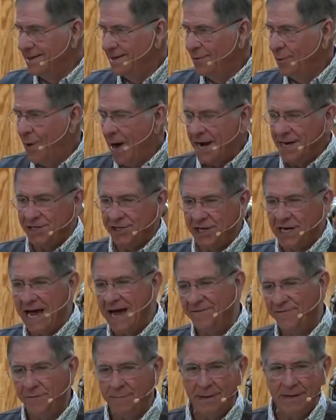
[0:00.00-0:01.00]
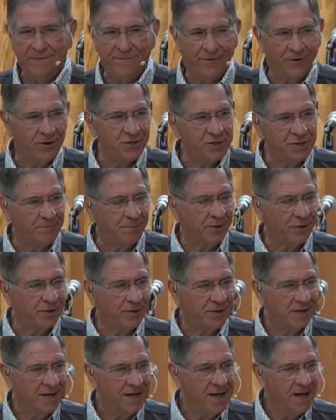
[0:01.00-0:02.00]
Why does it have to be virgin
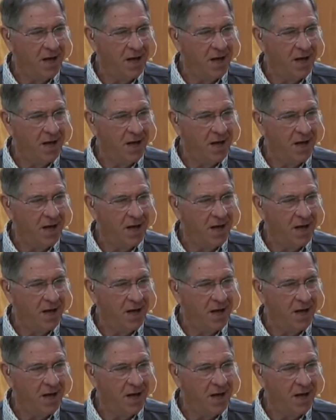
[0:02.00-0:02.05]
birth?